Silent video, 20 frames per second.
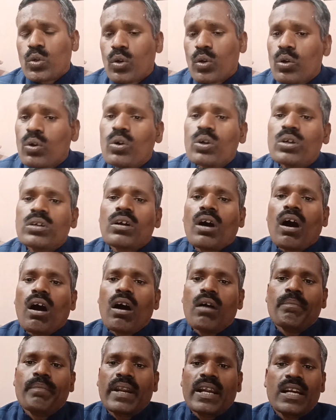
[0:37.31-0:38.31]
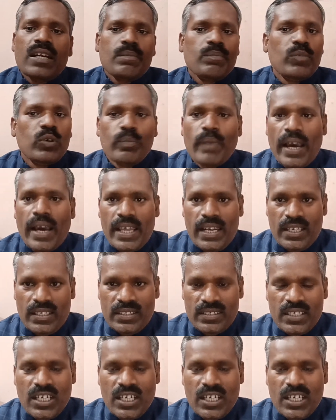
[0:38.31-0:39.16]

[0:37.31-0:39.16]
Don't operate mobile,